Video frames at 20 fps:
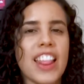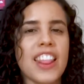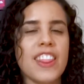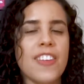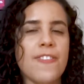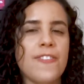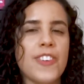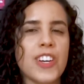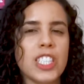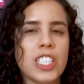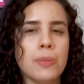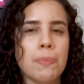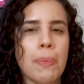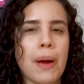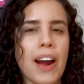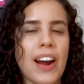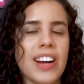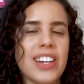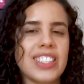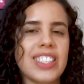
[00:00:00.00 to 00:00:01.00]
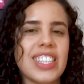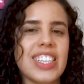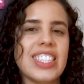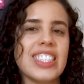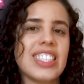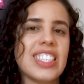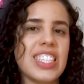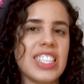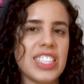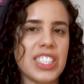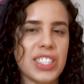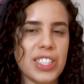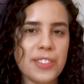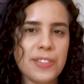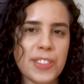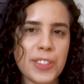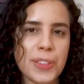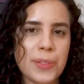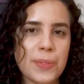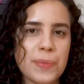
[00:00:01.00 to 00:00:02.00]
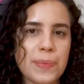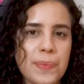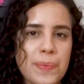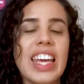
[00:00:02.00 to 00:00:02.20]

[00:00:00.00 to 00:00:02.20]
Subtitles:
The first part is an interview.